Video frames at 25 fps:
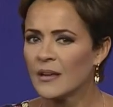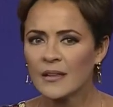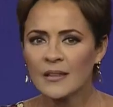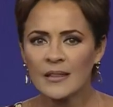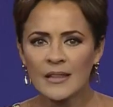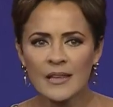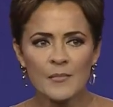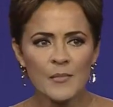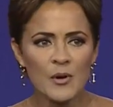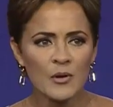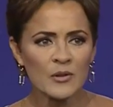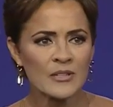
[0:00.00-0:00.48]

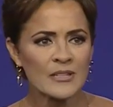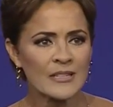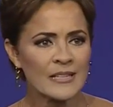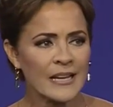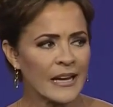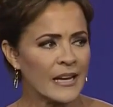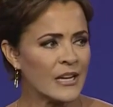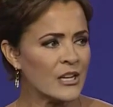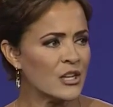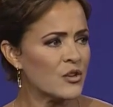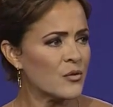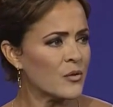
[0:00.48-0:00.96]
The most
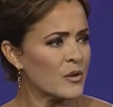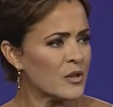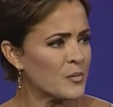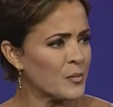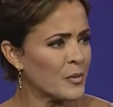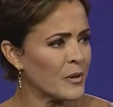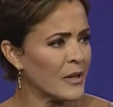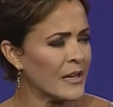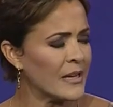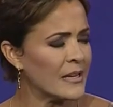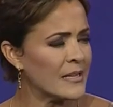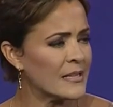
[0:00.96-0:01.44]
dangerous
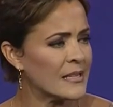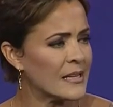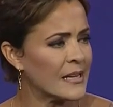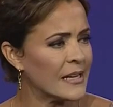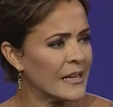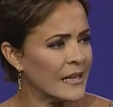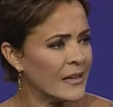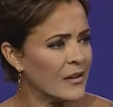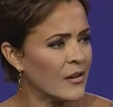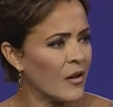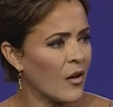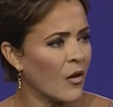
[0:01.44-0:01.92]
place
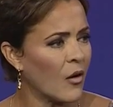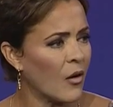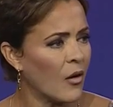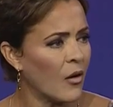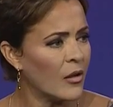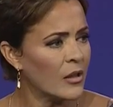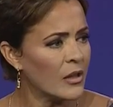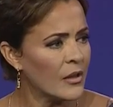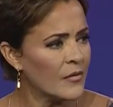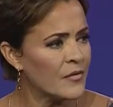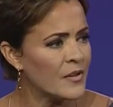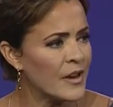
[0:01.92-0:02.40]
in
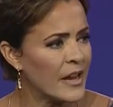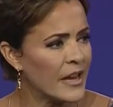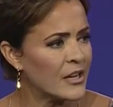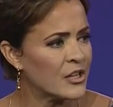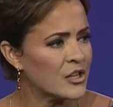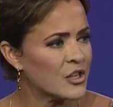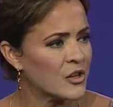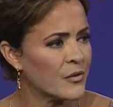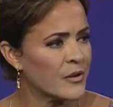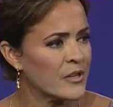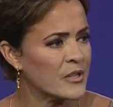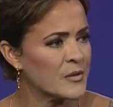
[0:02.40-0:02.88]
all of
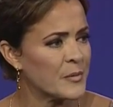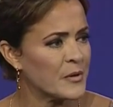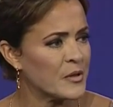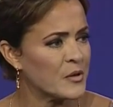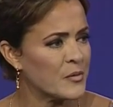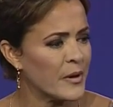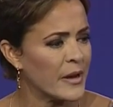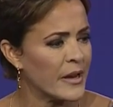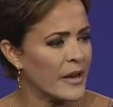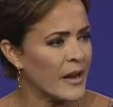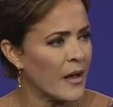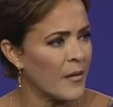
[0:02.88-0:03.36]
nature is
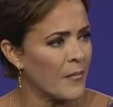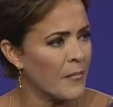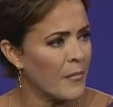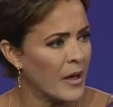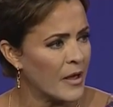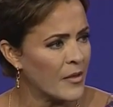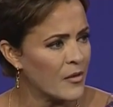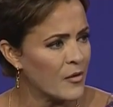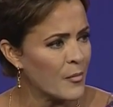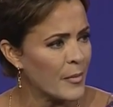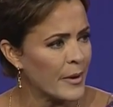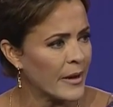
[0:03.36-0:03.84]
between a
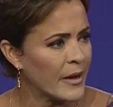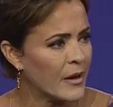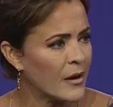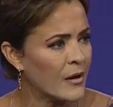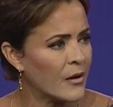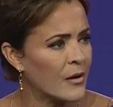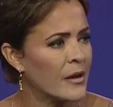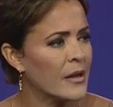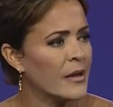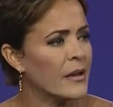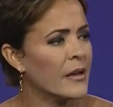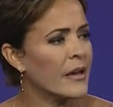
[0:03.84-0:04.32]
mother
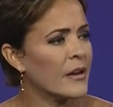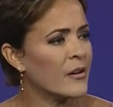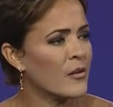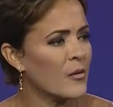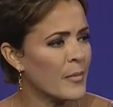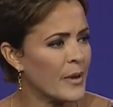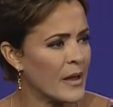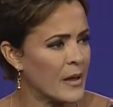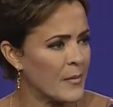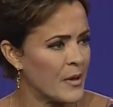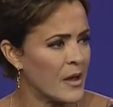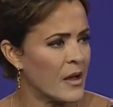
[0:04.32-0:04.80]
bear and her
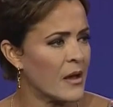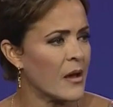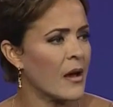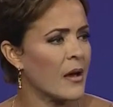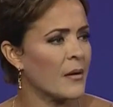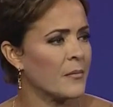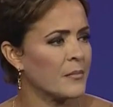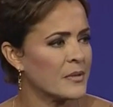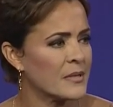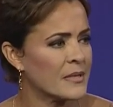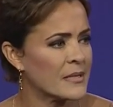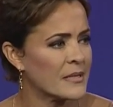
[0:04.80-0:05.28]
baby
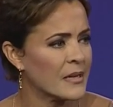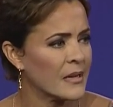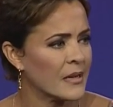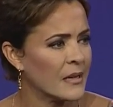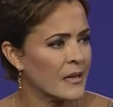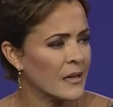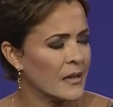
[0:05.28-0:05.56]
cubs.